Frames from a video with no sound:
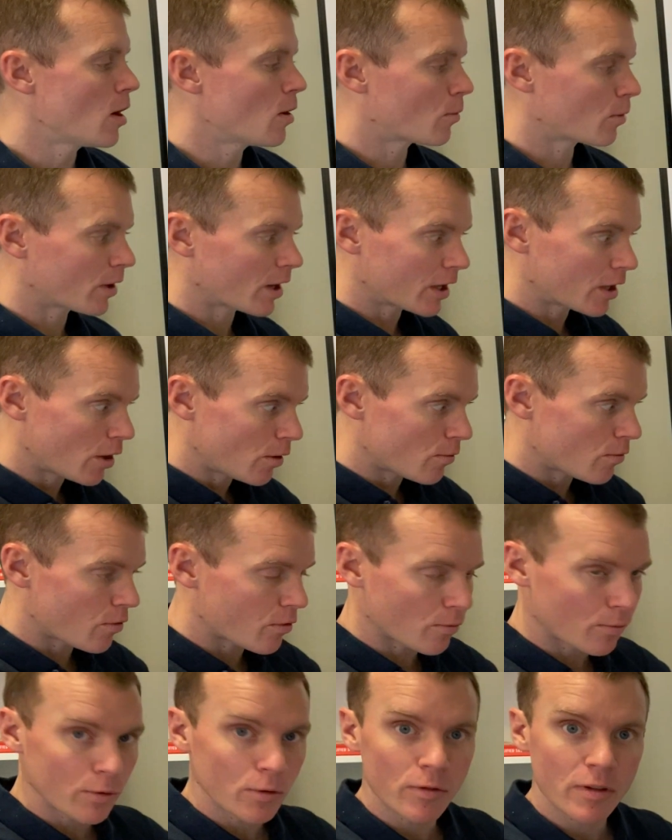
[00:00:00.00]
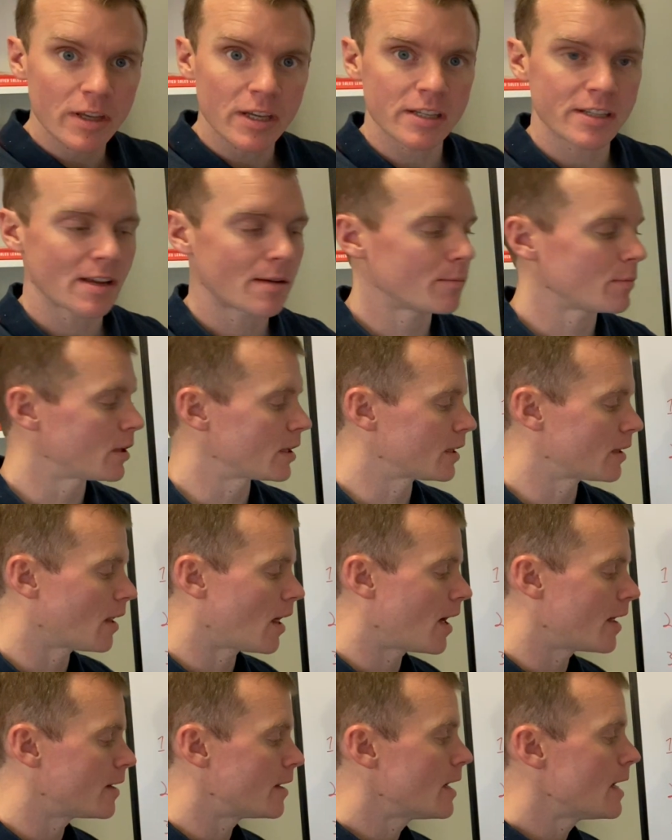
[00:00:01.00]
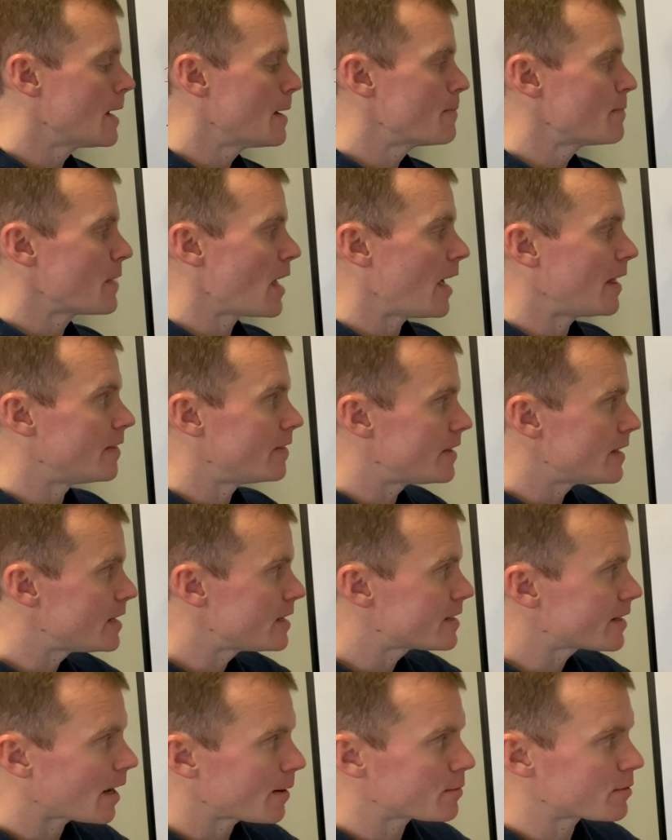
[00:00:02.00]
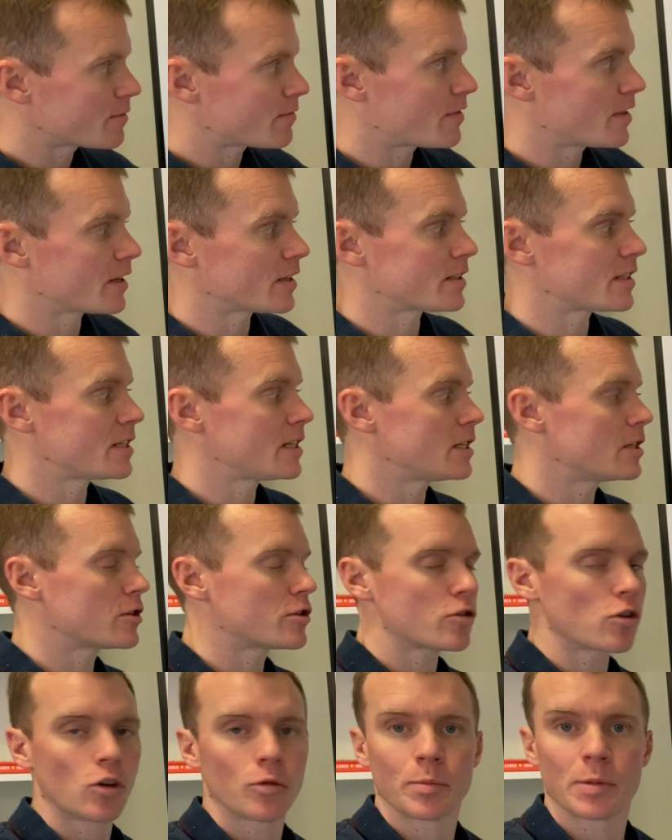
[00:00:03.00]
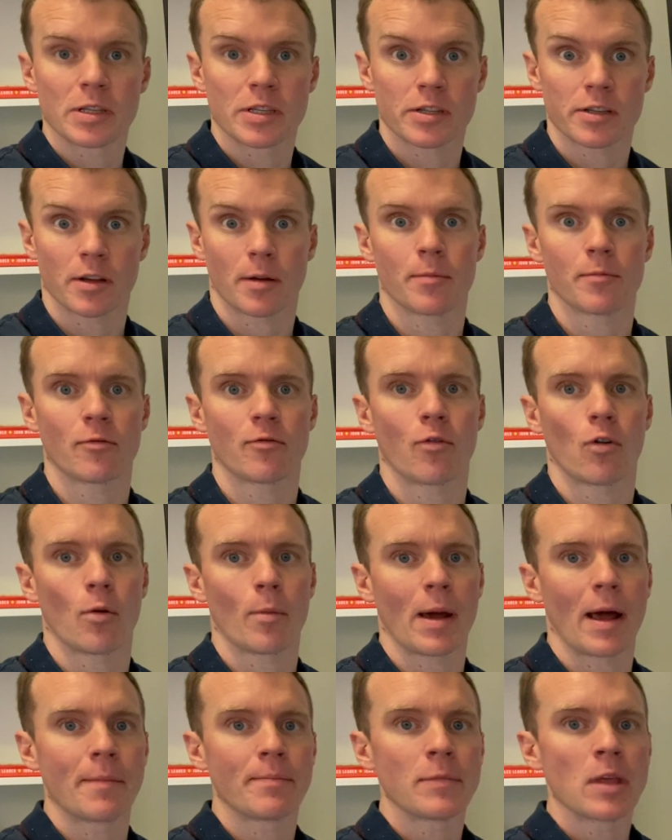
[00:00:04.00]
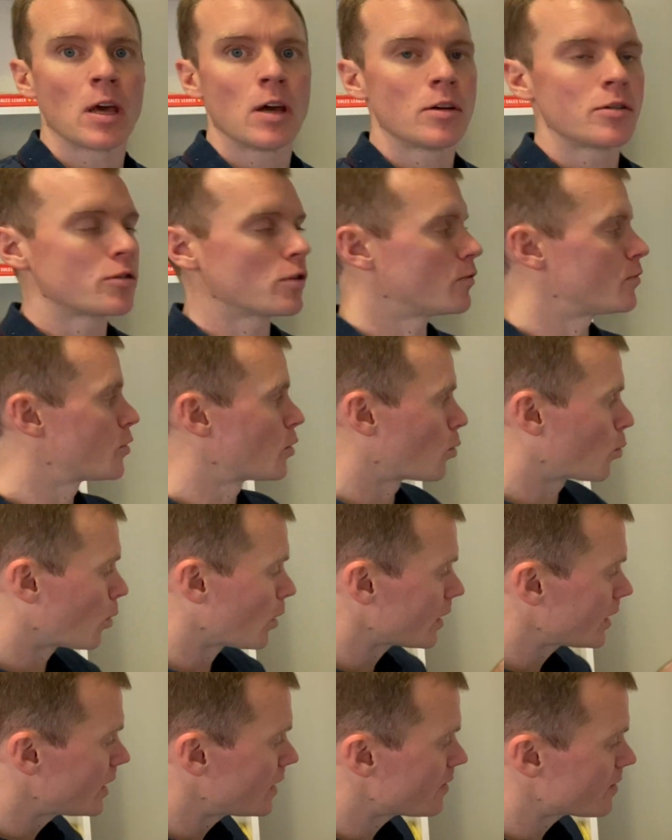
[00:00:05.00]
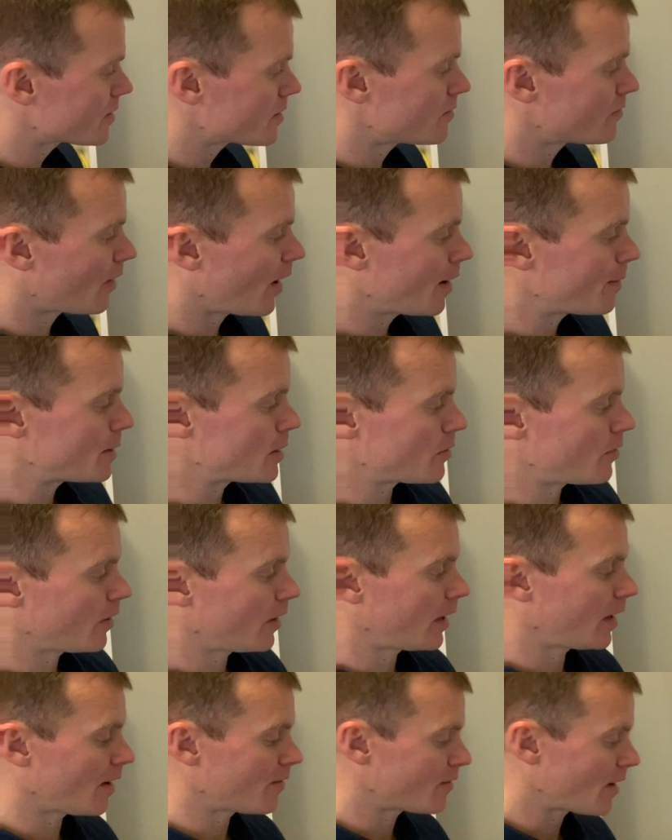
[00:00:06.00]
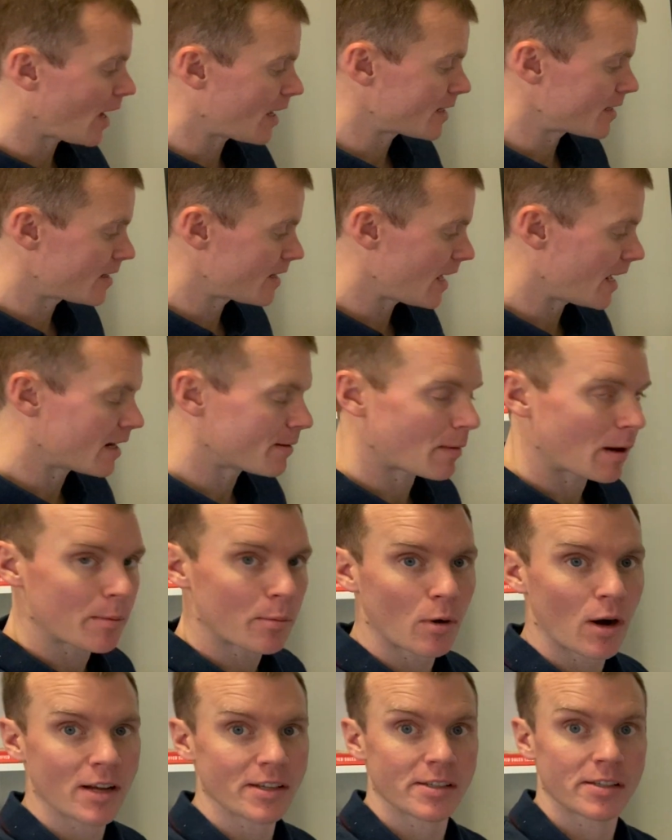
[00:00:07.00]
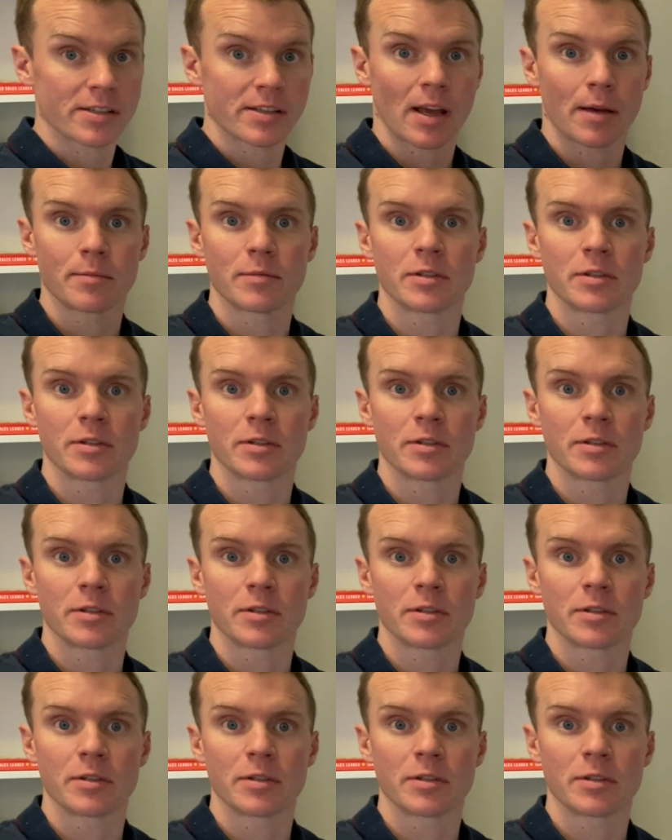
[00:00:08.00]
we're going to go through the assembly line. And these types of things need to show up in some format. So if you're working in this environment, you're thinking, I've gotten to the end of my process, I'm